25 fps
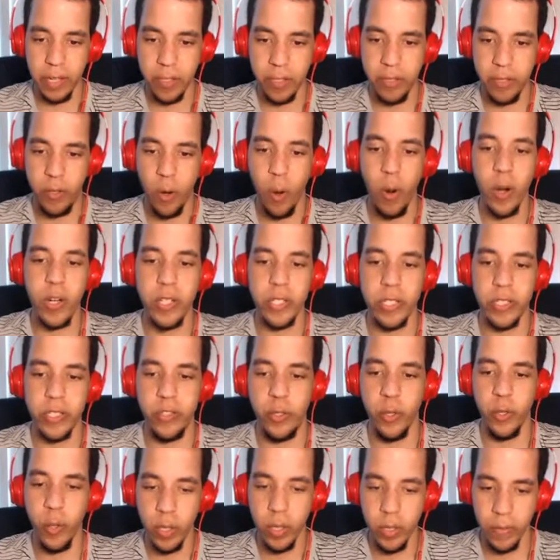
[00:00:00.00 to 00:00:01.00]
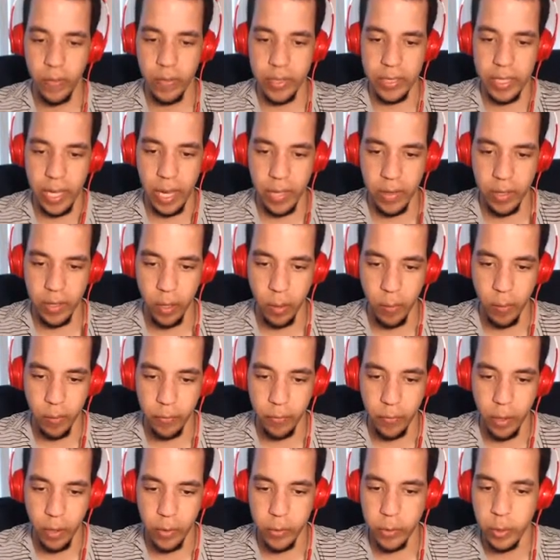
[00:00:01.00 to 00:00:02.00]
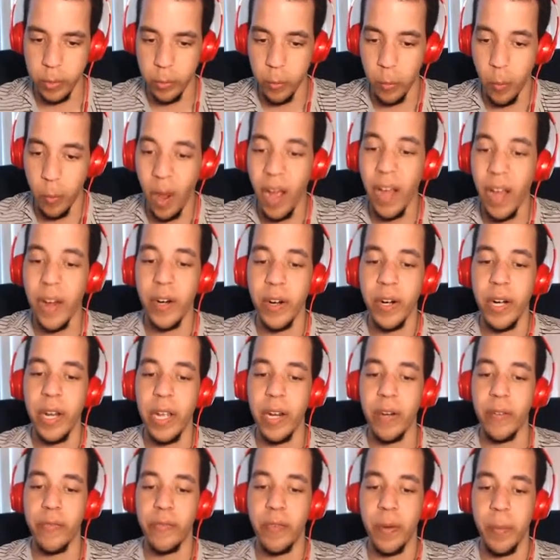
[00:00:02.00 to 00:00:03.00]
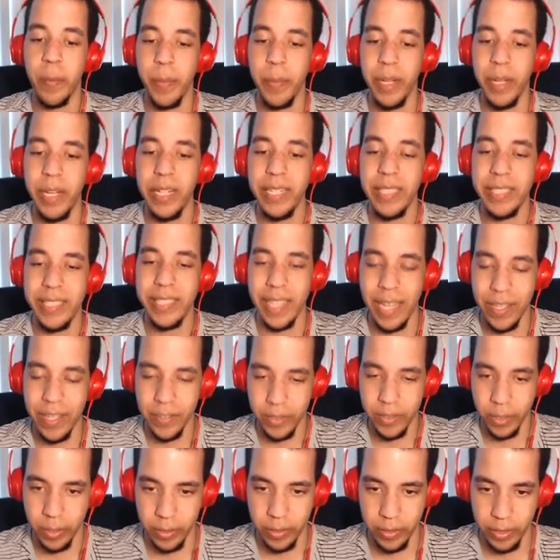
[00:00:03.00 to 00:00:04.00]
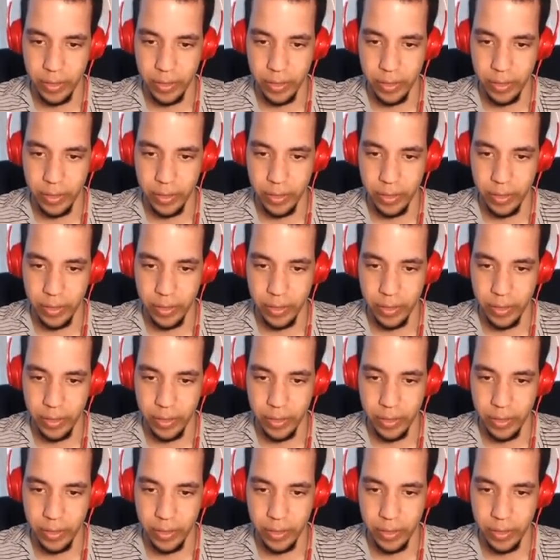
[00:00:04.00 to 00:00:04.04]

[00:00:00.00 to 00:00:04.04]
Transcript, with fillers: a gorgeous jewel of a town that overflows with water in a forbidding desert.